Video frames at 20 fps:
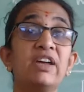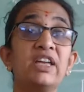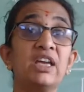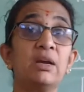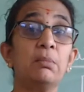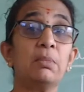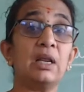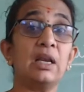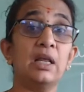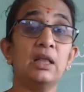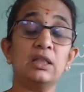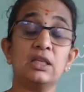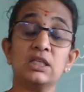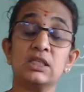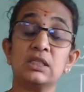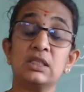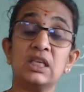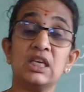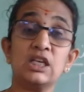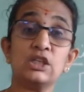why I am telling
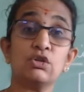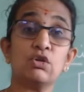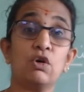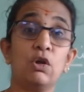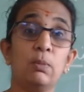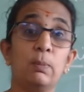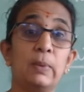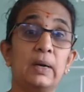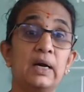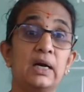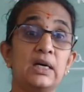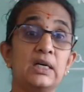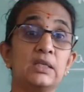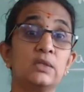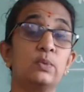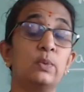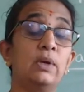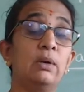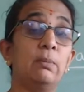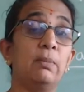this, these all parts
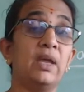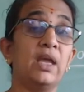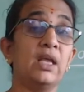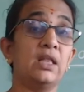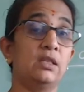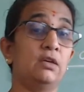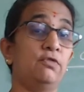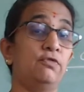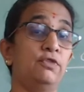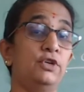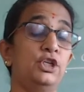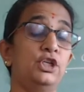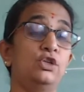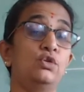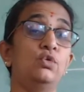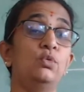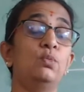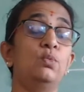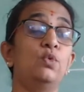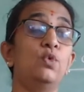will make the fish
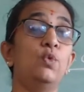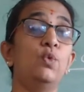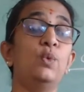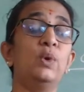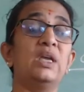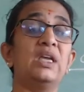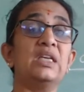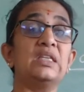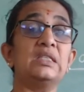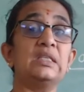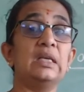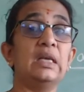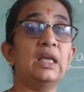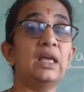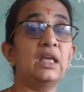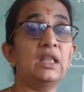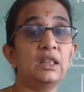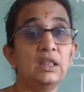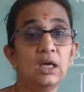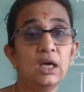to move
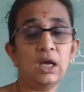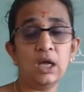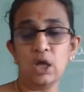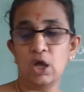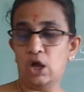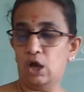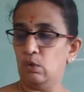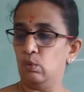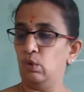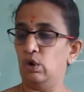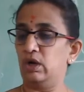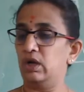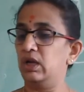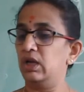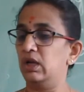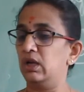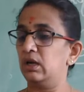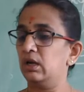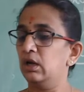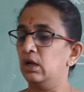easily in the
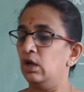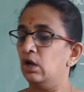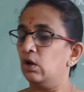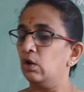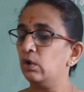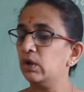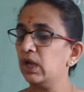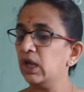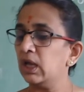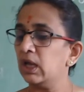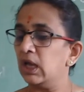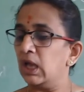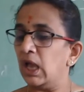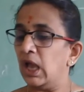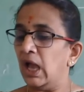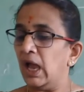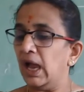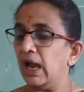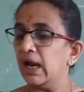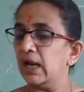water.
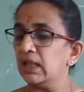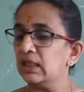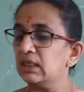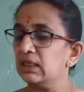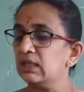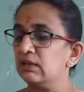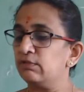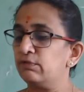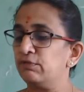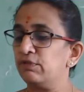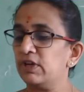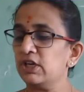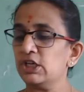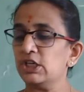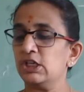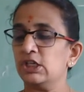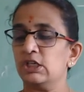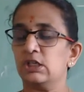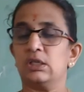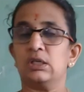Okay. And the
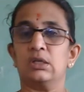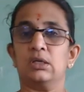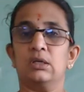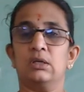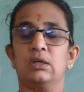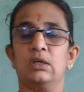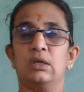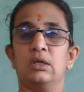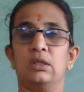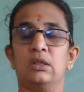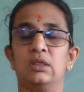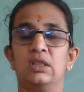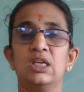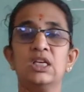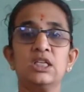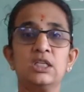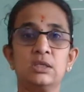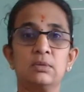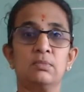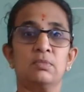fish,
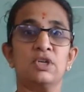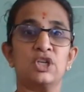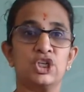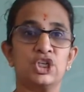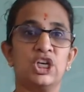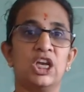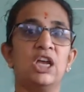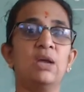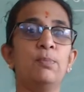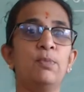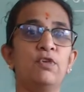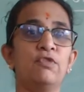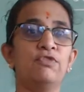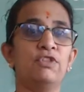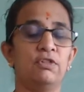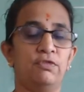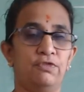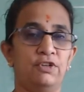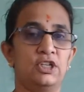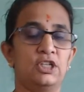this shape
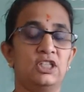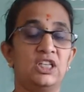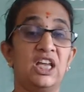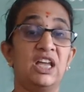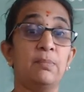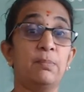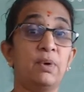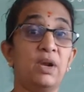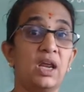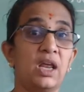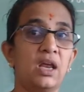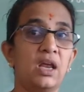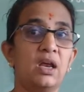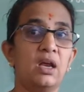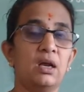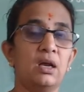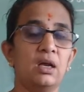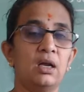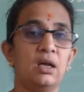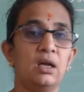of the fish,
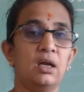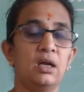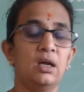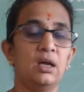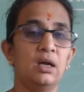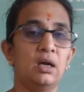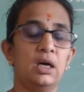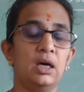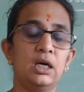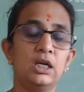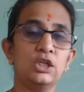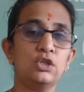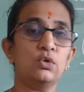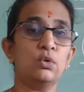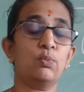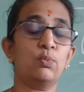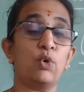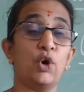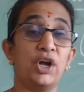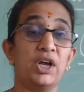tapering,
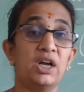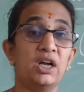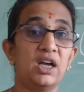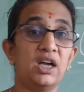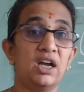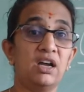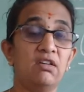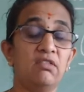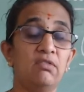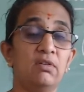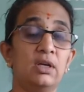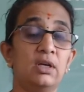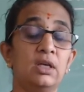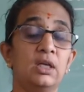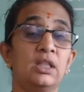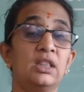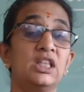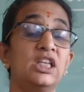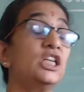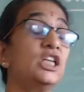understood, pointed,
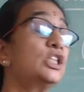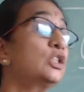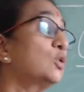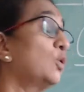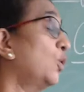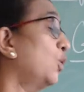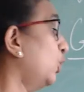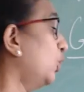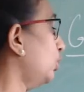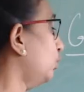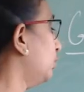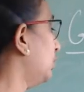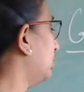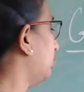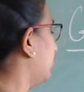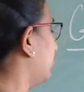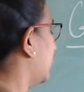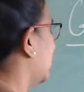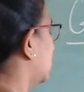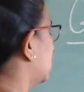these all
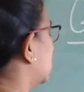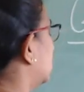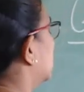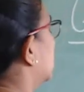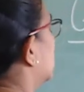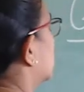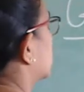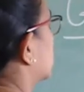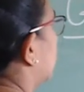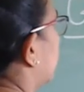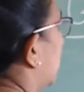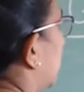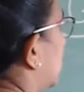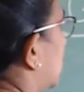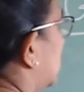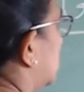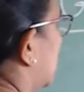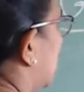will make, so what is